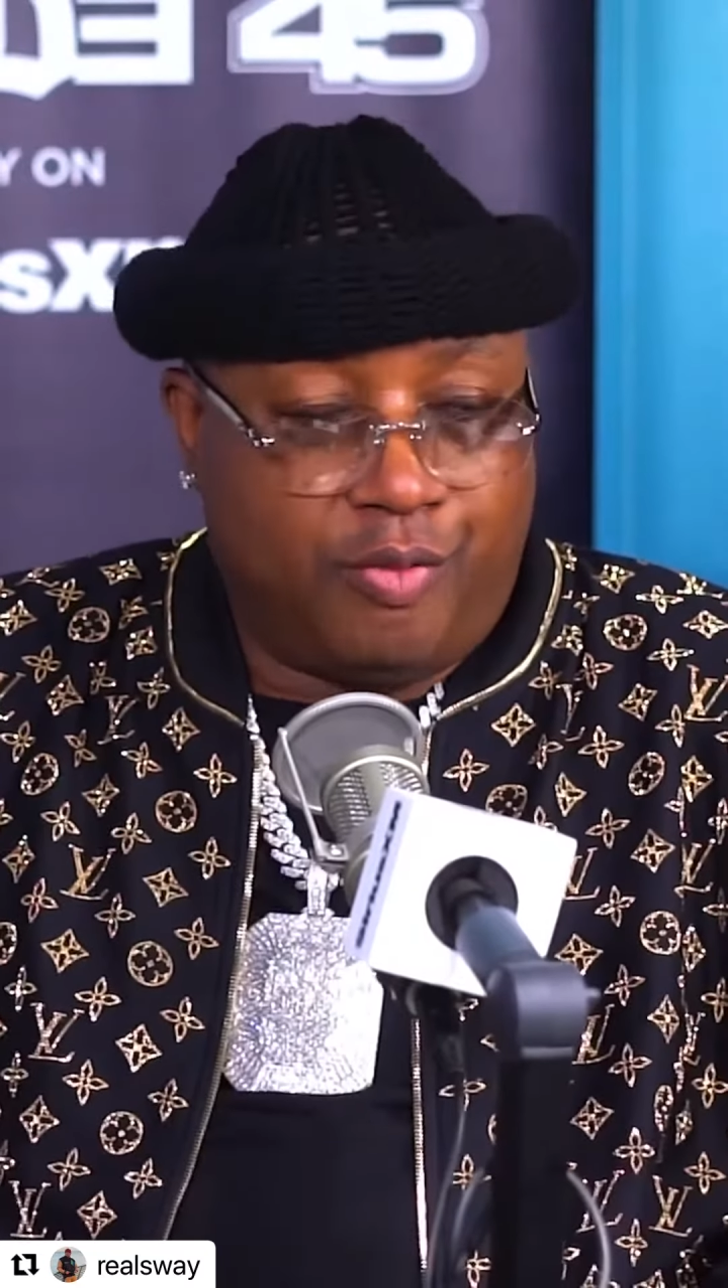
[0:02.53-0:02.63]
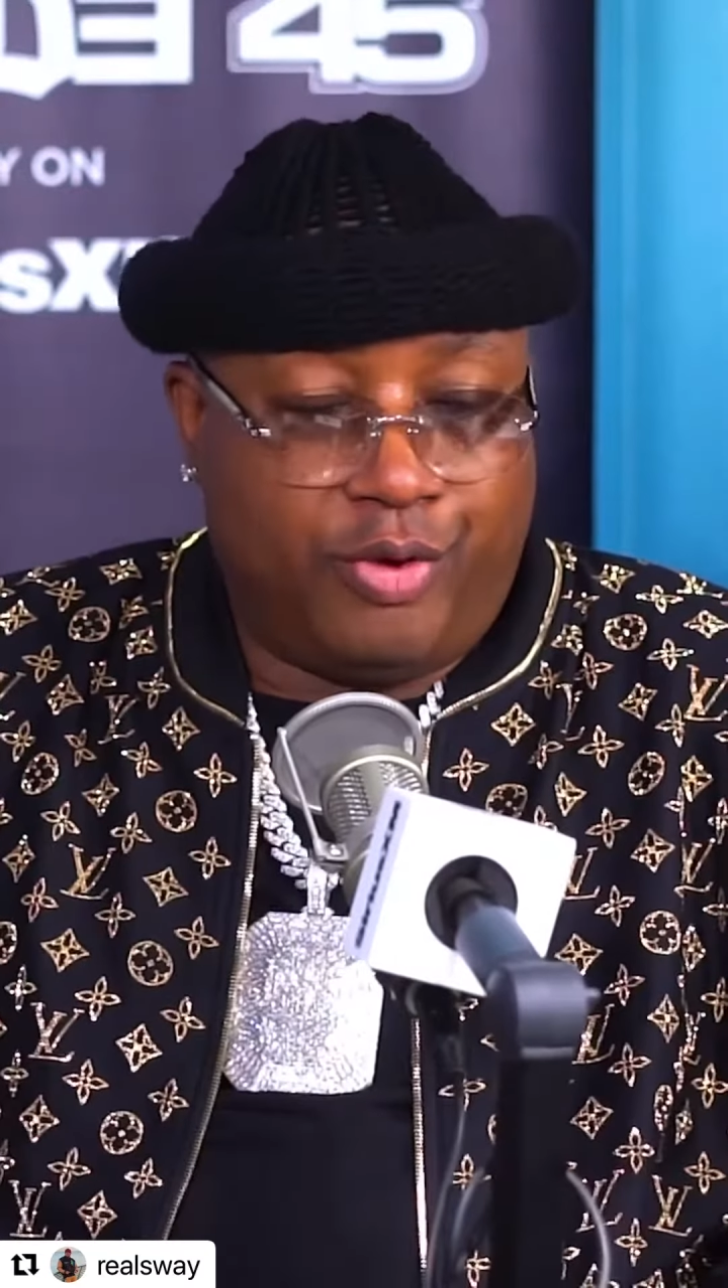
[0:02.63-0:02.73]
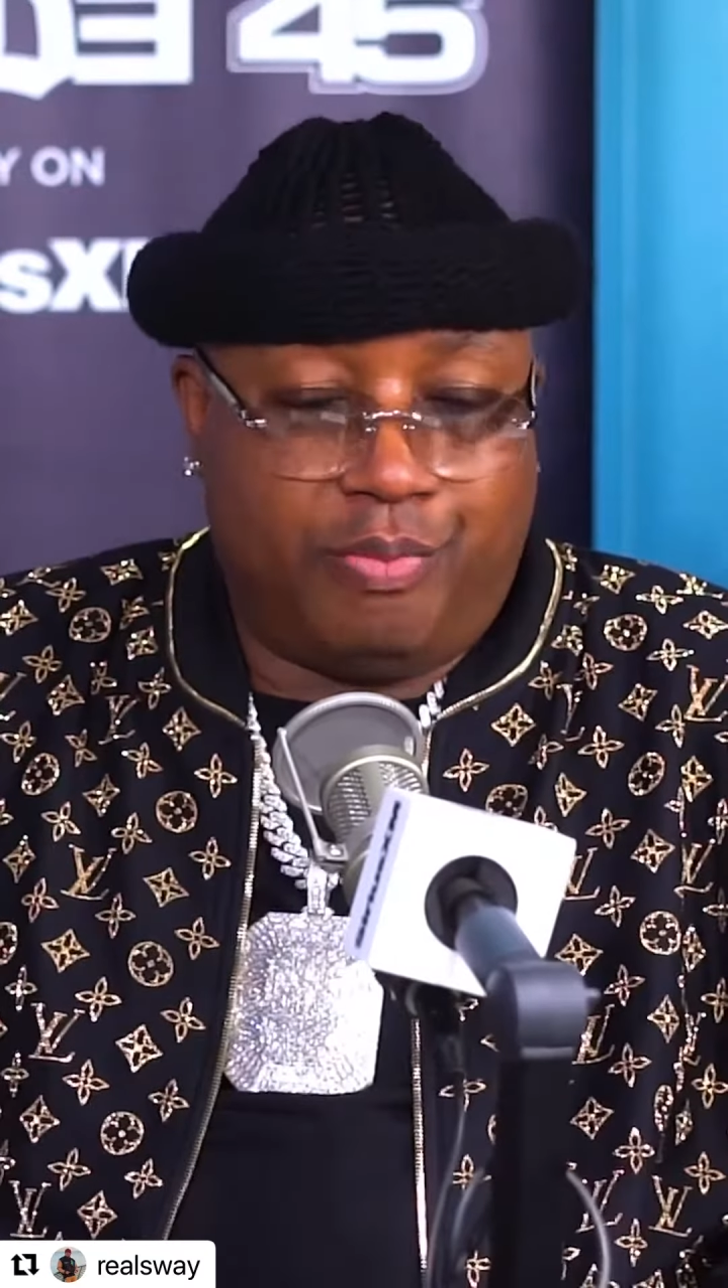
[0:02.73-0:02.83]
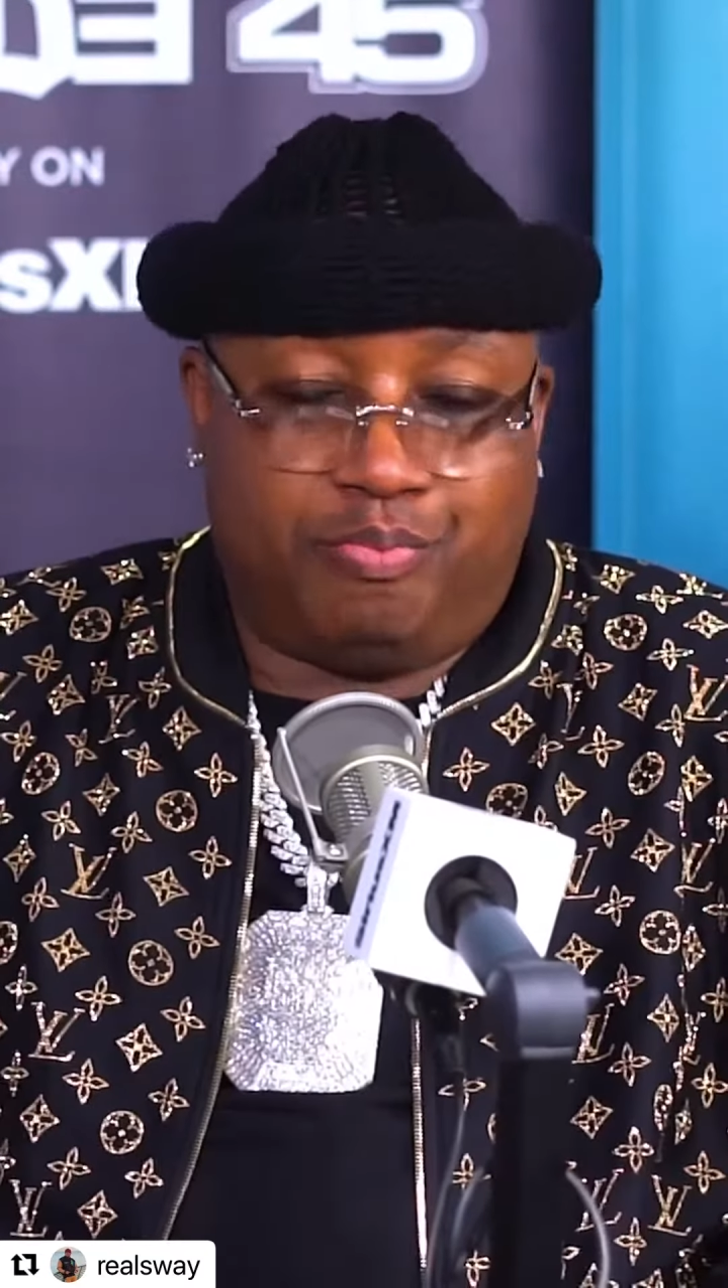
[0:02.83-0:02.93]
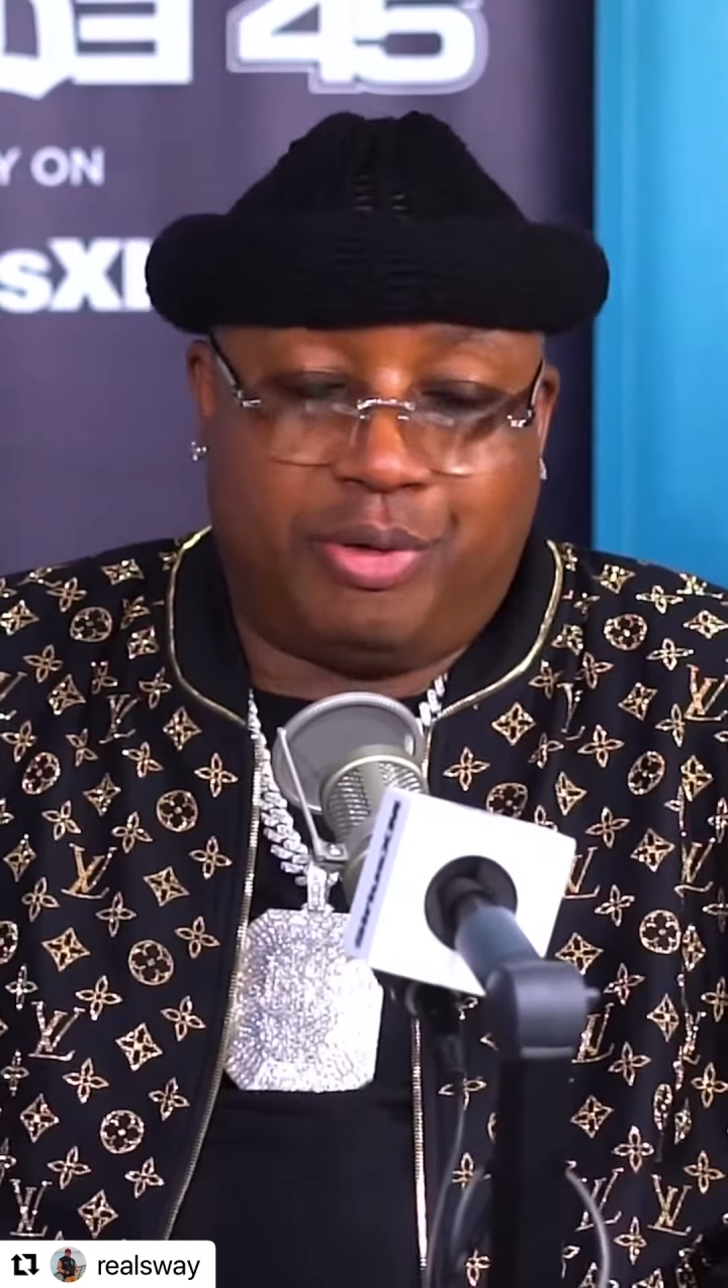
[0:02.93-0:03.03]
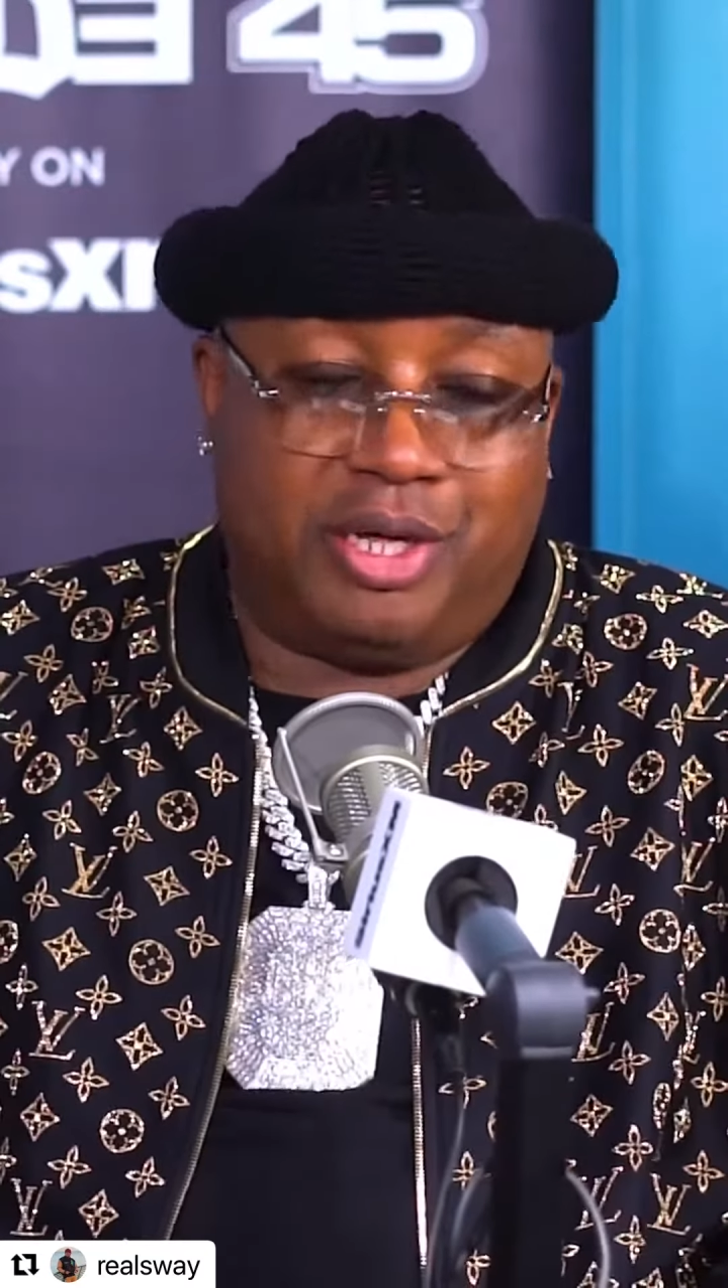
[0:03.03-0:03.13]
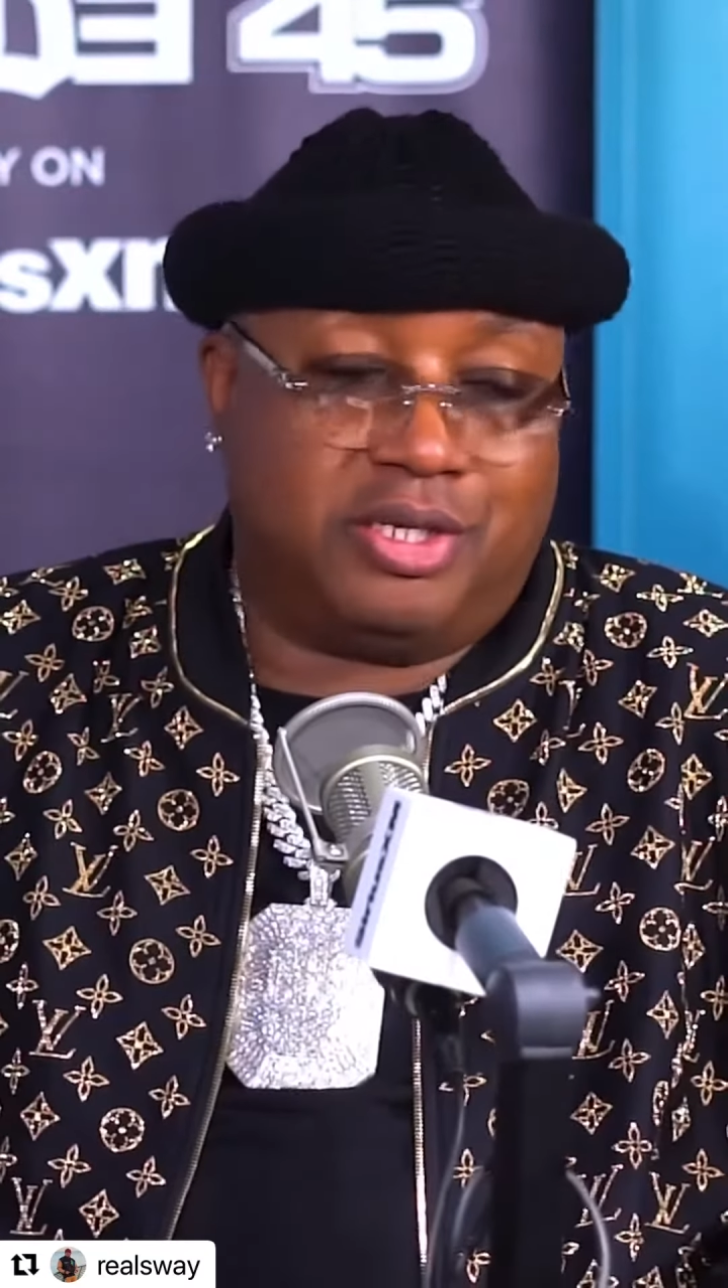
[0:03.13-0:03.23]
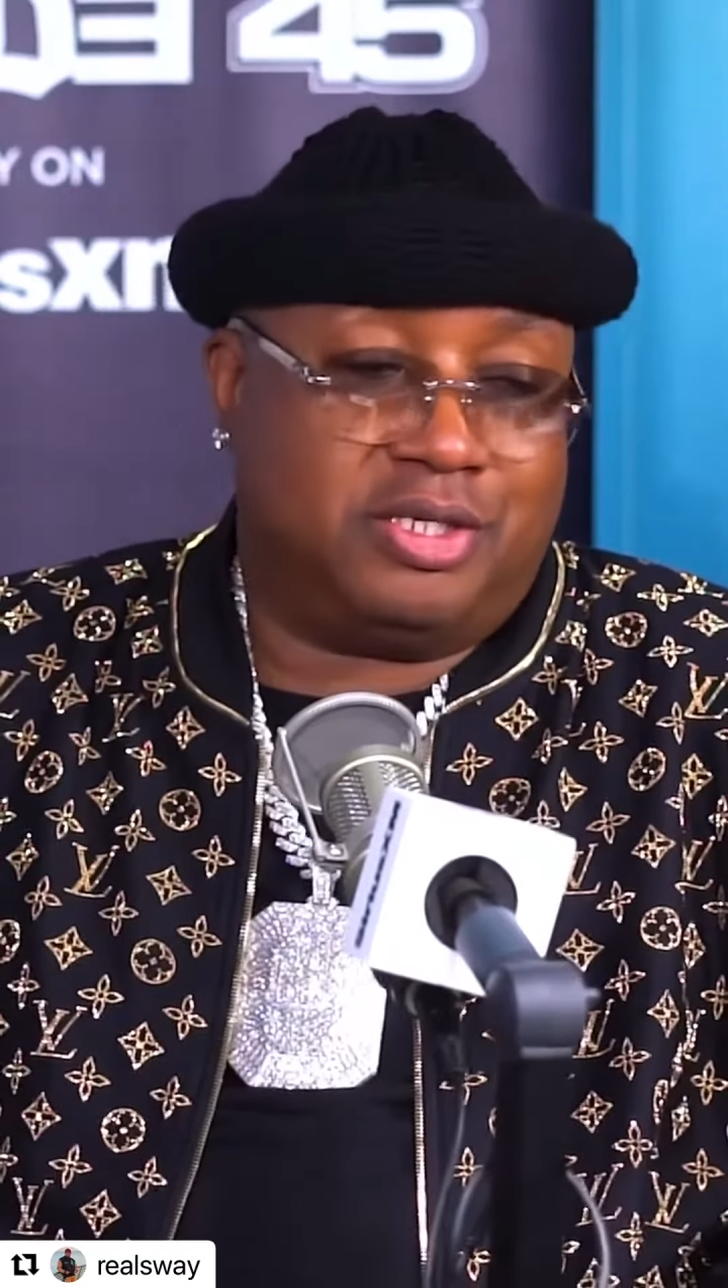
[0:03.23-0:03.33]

we been